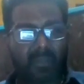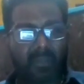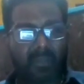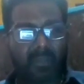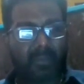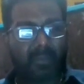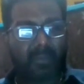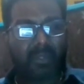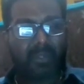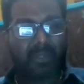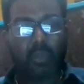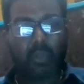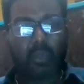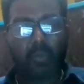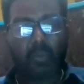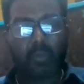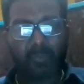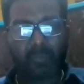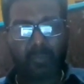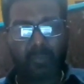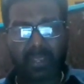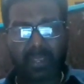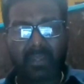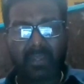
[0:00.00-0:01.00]
I mean,
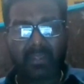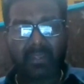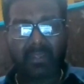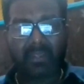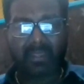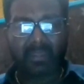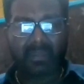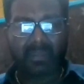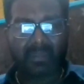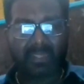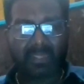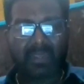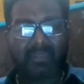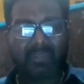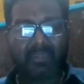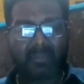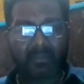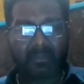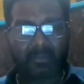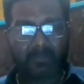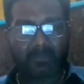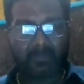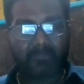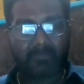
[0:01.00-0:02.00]
low paid
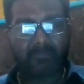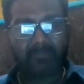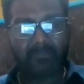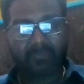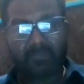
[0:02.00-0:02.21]
category.